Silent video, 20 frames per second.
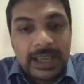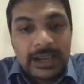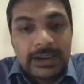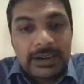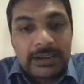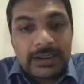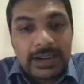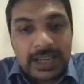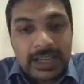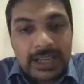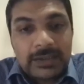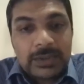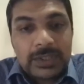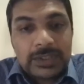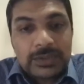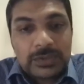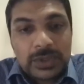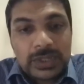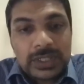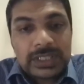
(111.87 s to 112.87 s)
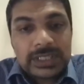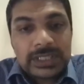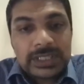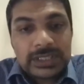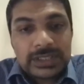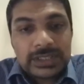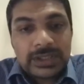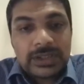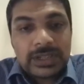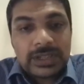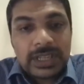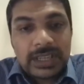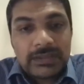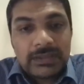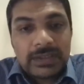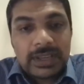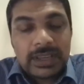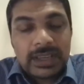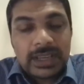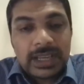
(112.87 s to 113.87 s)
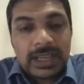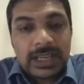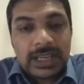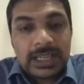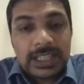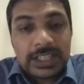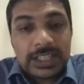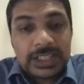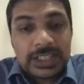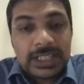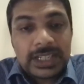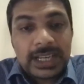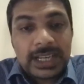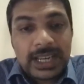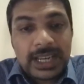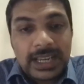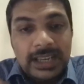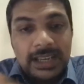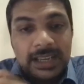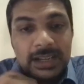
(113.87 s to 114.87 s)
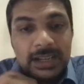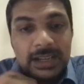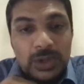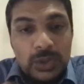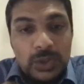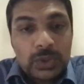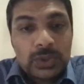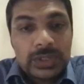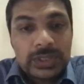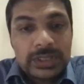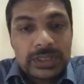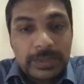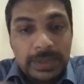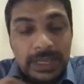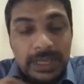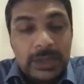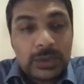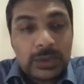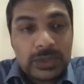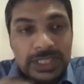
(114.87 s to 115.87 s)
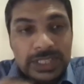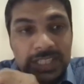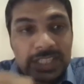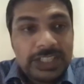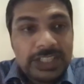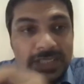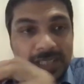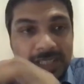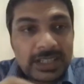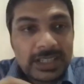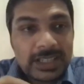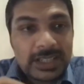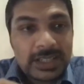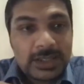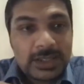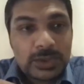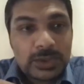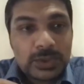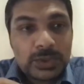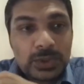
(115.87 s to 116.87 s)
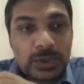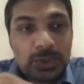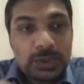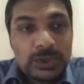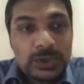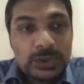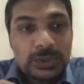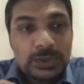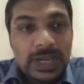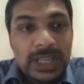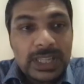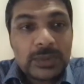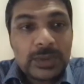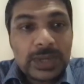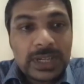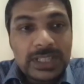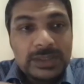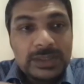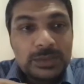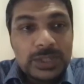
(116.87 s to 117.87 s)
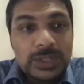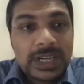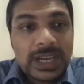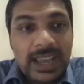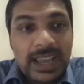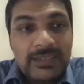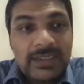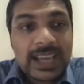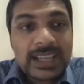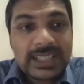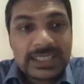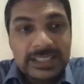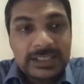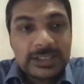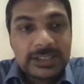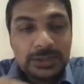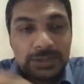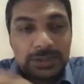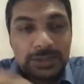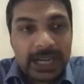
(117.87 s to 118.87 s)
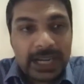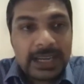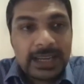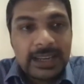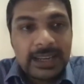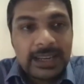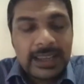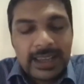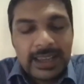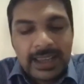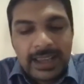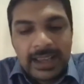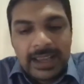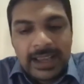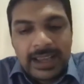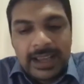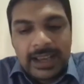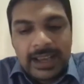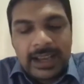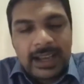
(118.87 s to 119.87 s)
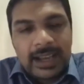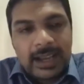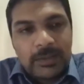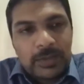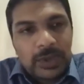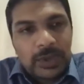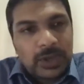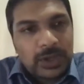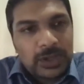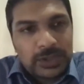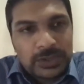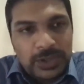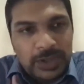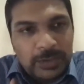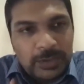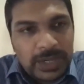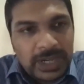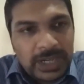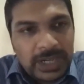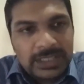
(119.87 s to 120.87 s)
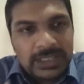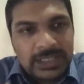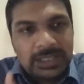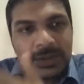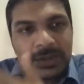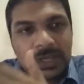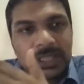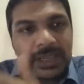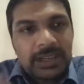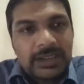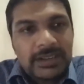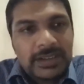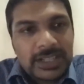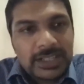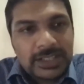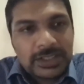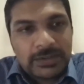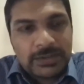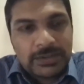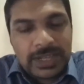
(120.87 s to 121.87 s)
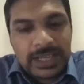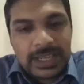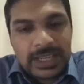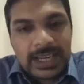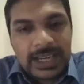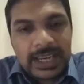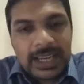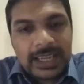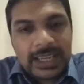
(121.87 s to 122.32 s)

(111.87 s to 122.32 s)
right, which focuses on giving digital loans digitally to those who otherwise wouldn't have access to credit. We also have branched into other areas of fintech like